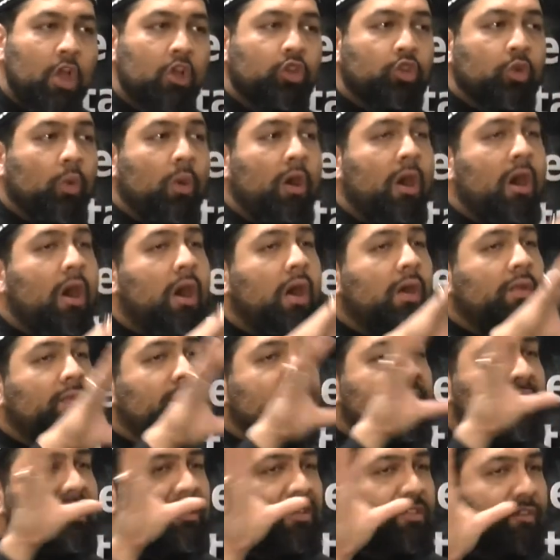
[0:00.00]
So all
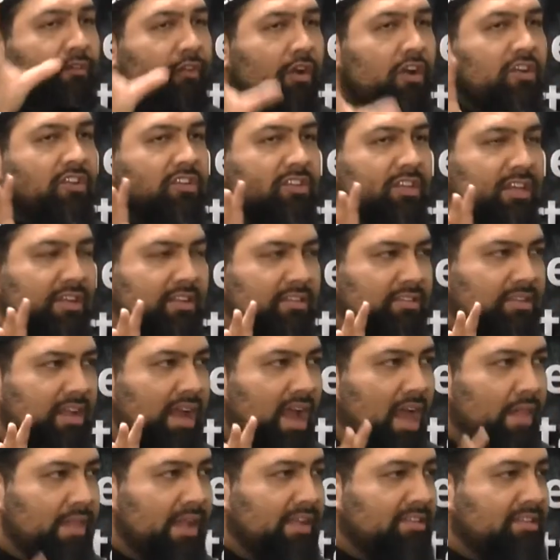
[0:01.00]
these verses
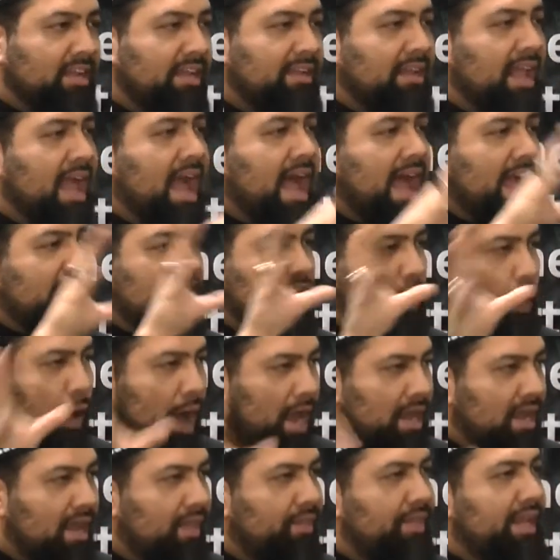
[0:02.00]
that say, Ya
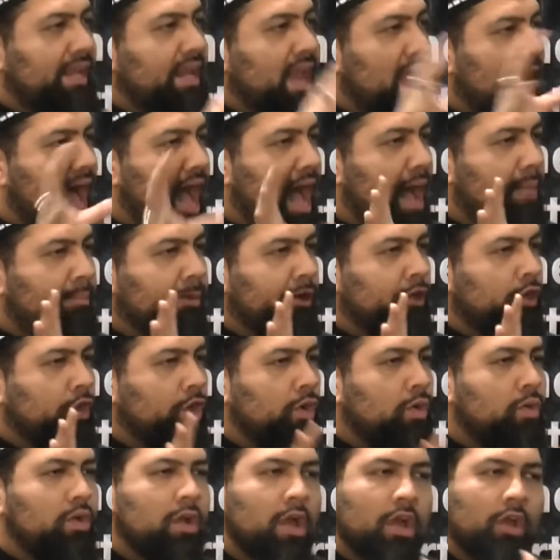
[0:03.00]
ayyuhalladhina
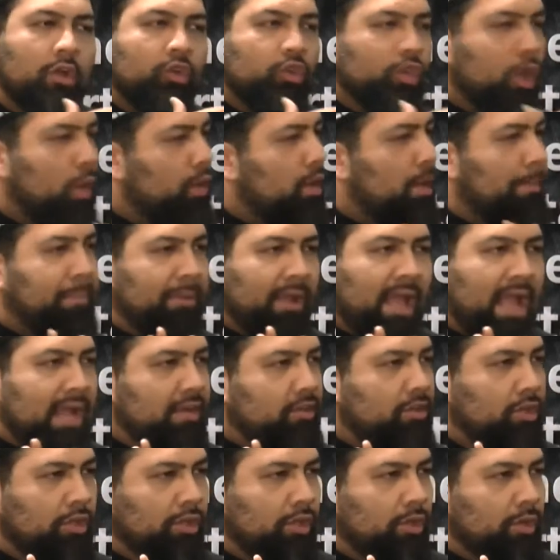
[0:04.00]
amanu, don't apply
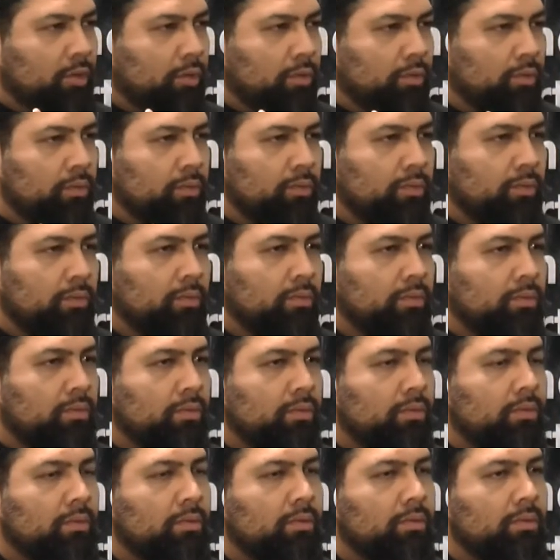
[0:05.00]
to you.
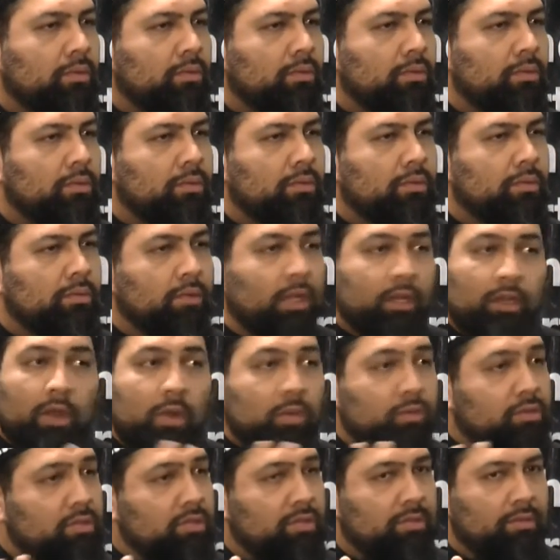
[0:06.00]
They
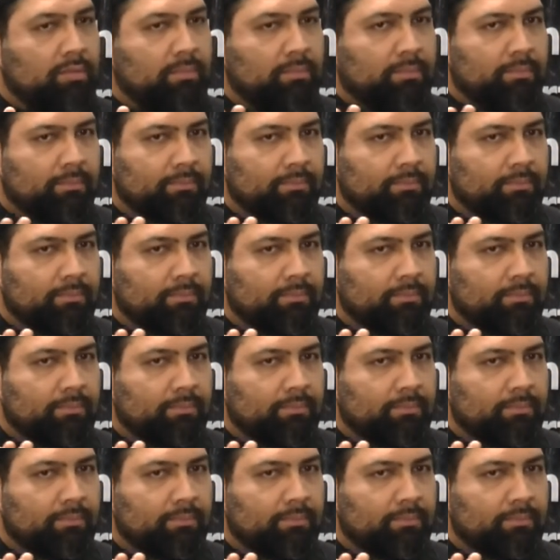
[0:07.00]
don't.